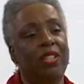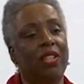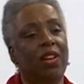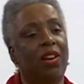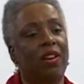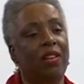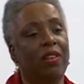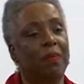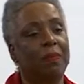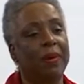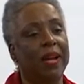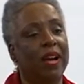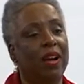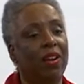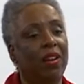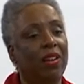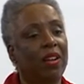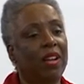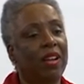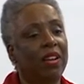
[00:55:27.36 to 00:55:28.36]
talk
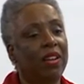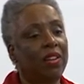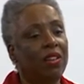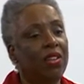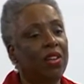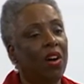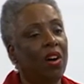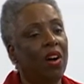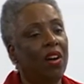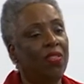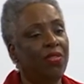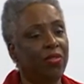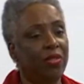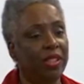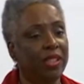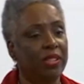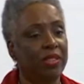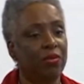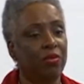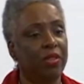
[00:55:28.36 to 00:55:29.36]
about golf
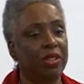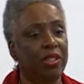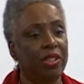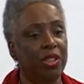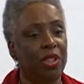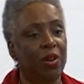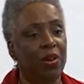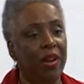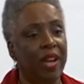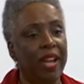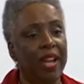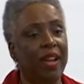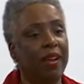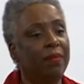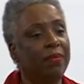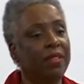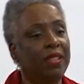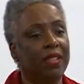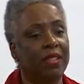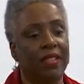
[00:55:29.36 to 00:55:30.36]
with, with Joe
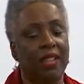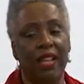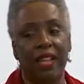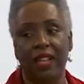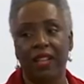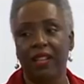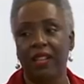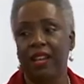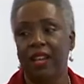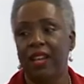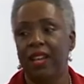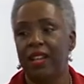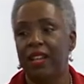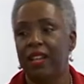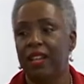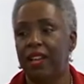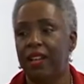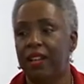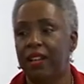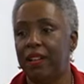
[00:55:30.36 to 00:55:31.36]
Hampton and
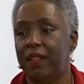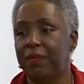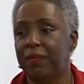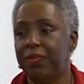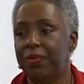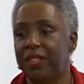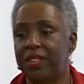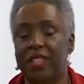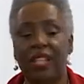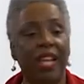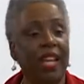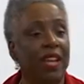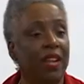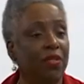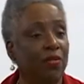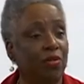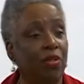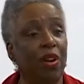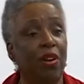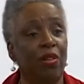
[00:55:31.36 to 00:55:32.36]
um,
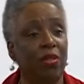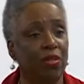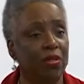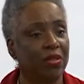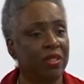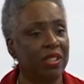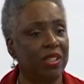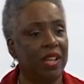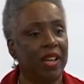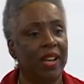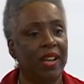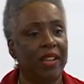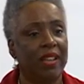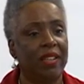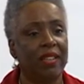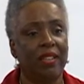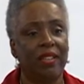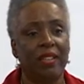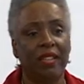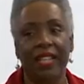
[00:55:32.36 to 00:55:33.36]
Ted Rhodes,
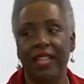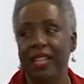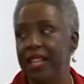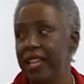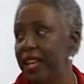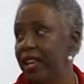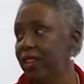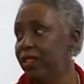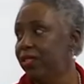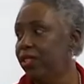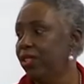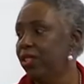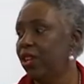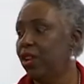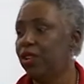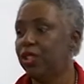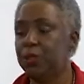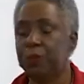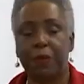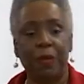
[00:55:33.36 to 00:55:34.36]
the elder,
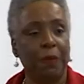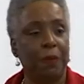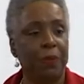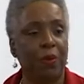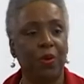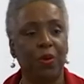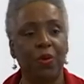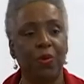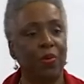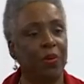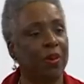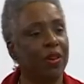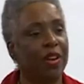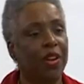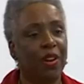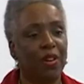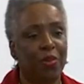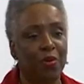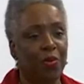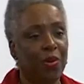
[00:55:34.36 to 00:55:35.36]
those people who were
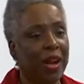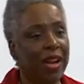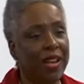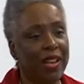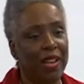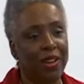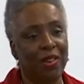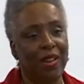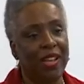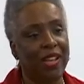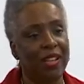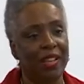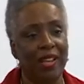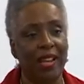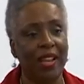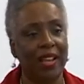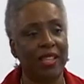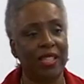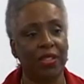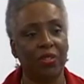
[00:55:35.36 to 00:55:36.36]
right here in
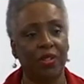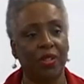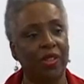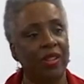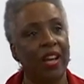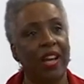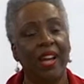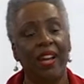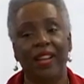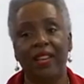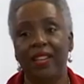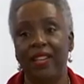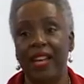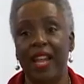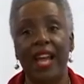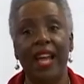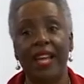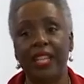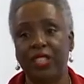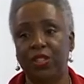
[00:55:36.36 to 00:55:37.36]
Nashville.
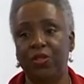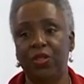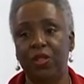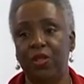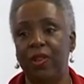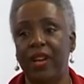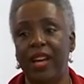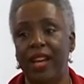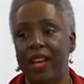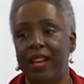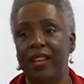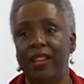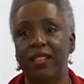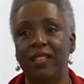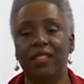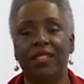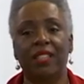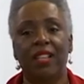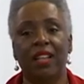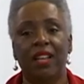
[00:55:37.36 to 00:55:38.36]
Nashville
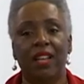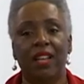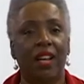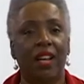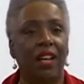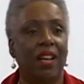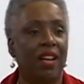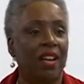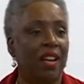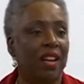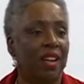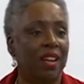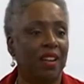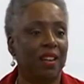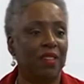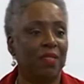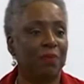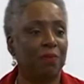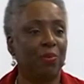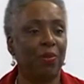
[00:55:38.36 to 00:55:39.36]
has
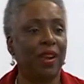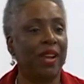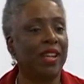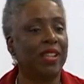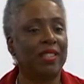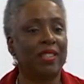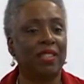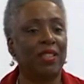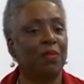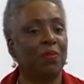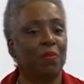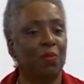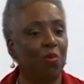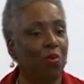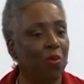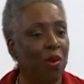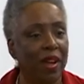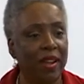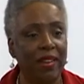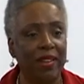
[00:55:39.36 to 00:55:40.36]
uh, bred some
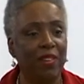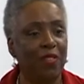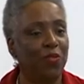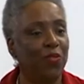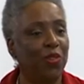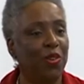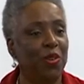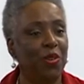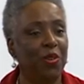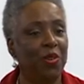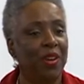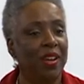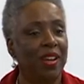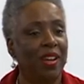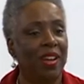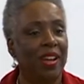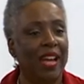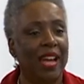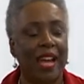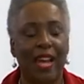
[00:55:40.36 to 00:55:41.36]
wonderful,
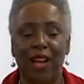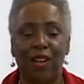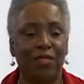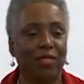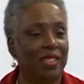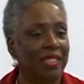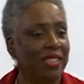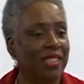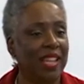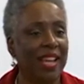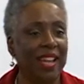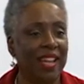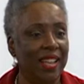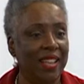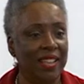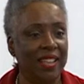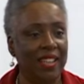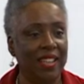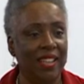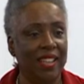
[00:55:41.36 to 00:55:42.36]

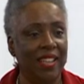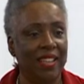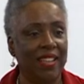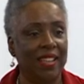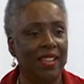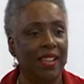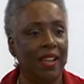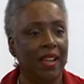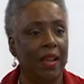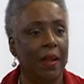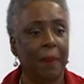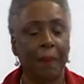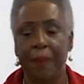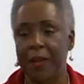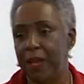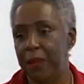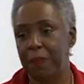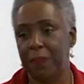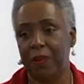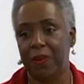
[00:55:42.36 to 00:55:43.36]
outstanding
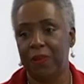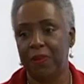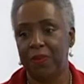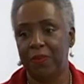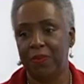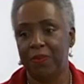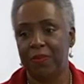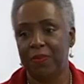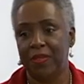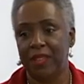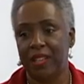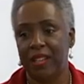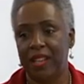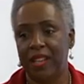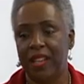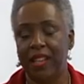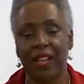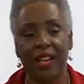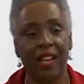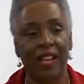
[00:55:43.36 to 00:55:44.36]
people
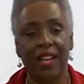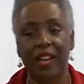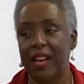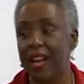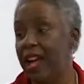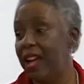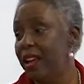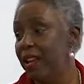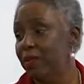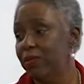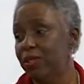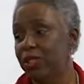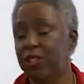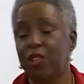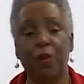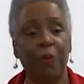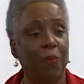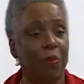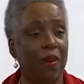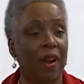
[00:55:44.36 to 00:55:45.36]
and, and I am
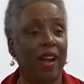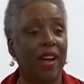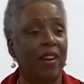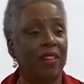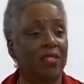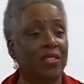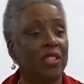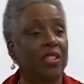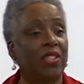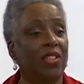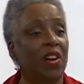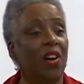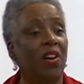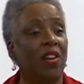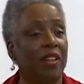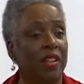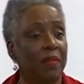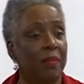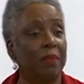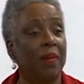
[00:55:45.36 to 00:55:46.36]
so proud to
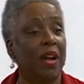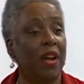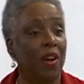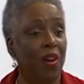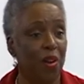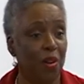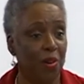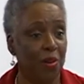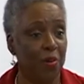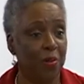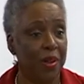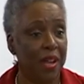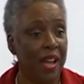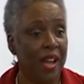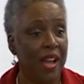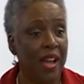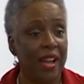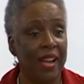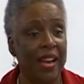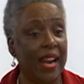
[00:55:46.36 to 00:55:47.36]
call it my home.
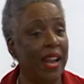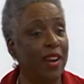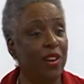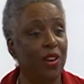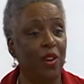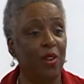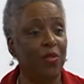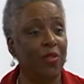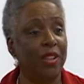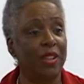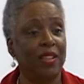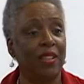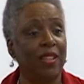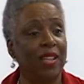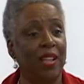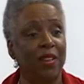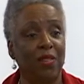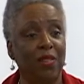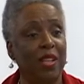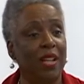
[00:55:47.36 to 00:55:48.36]
And I know that,
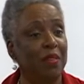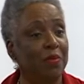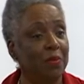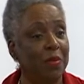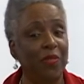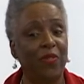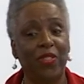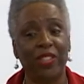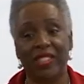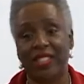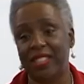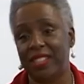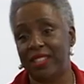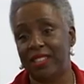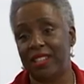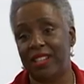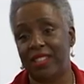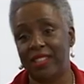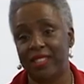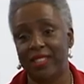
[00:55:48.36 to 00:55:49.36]
that, that Memphis has
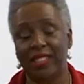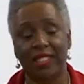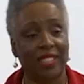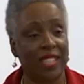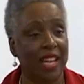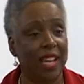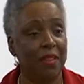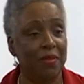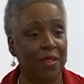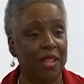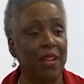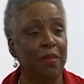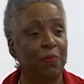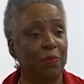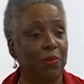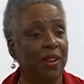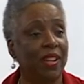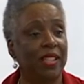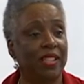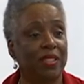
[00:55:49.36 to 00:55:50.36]
done the same. They
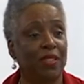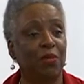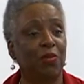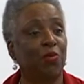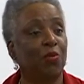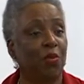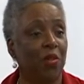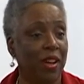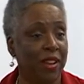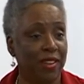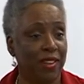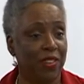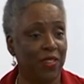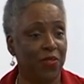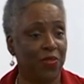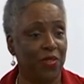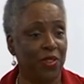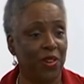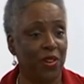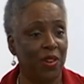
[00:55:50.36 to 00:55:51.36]
bred some
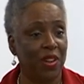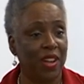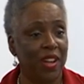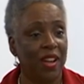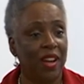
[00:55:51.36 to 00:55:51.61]
wonderful